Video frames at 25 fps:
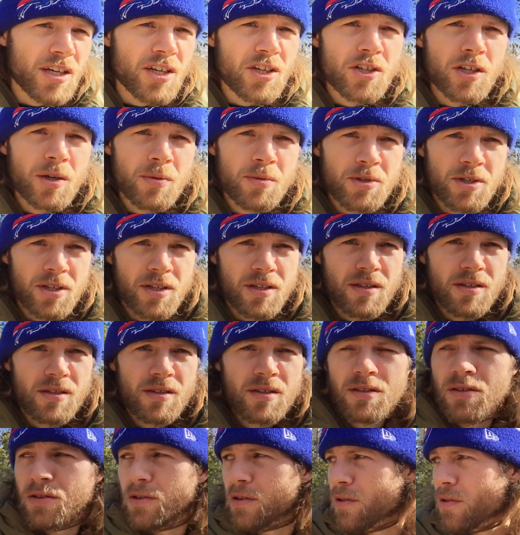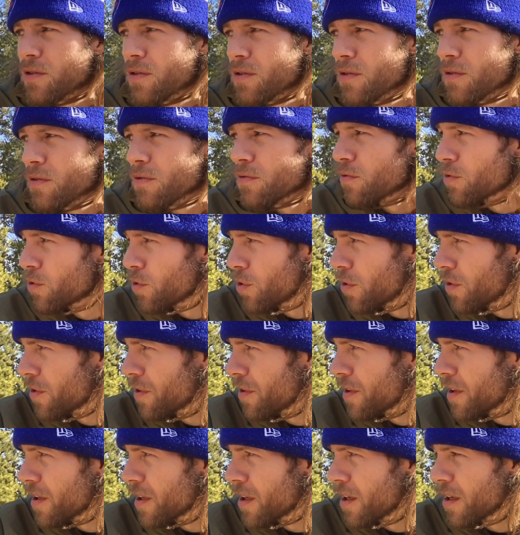Egyptians
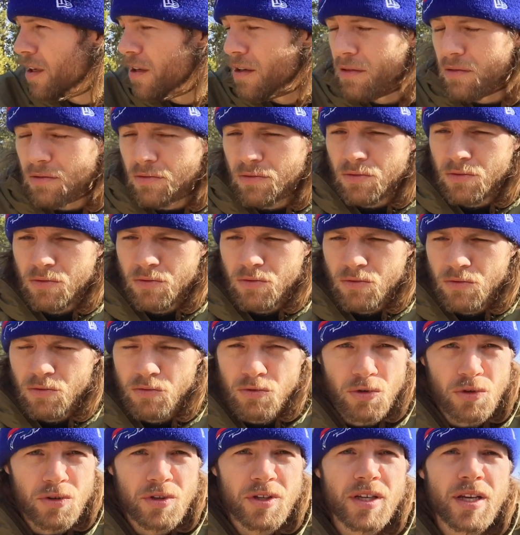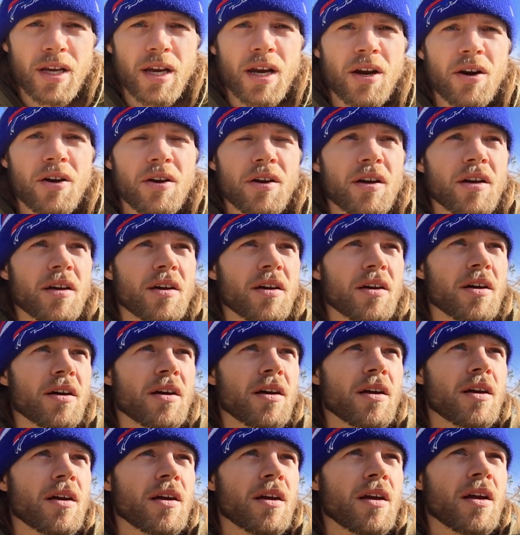ruled the area,
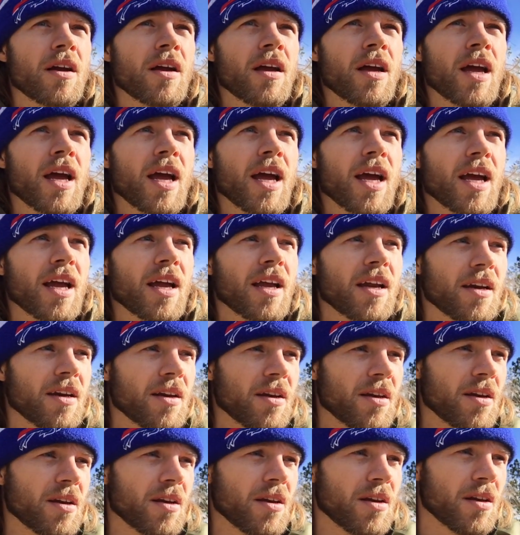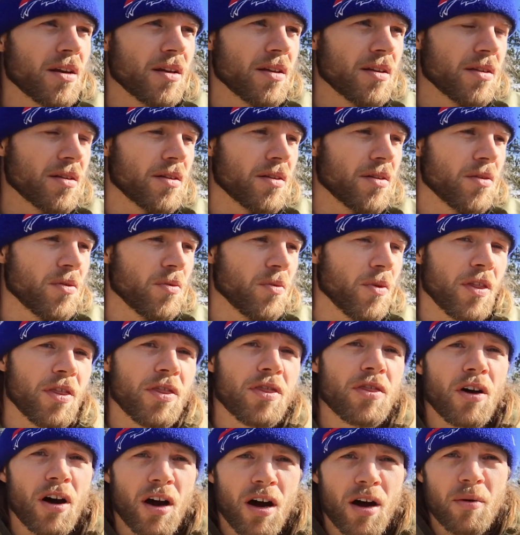and we
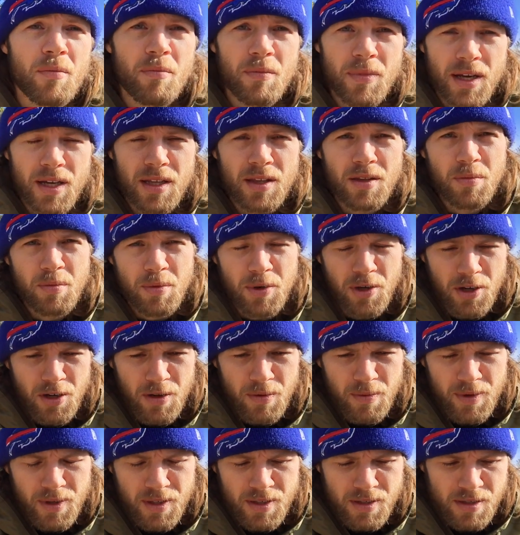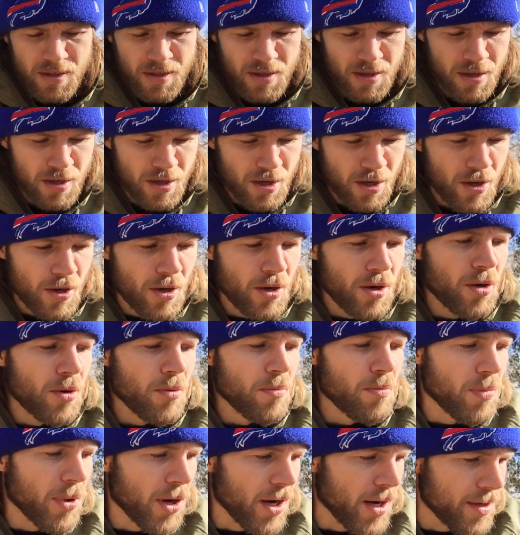thought made the pyramids.
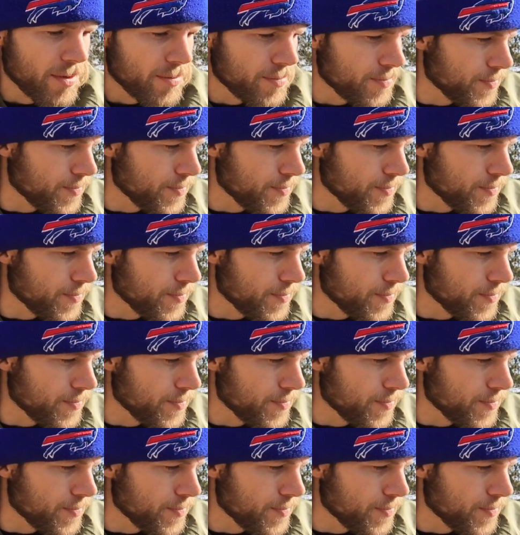But